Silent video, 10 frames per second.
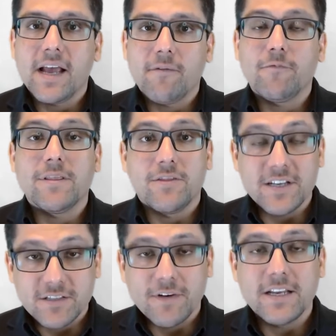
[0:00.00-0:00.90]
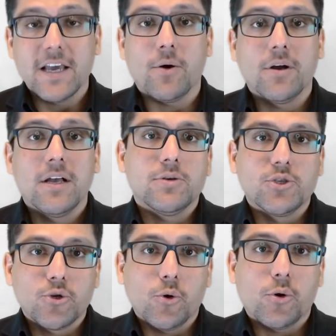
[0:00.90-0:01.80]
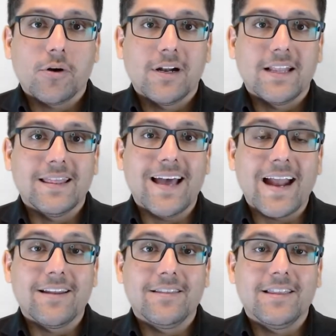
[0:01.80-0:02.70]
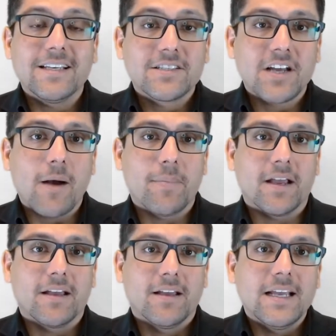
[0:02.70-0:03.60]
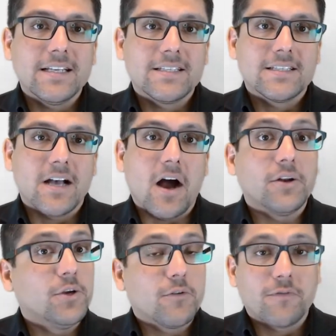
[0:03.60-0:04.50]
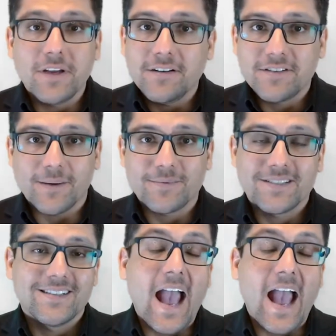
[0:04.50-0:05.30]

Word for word: I am with this video to ensure that this topic is on your fingertips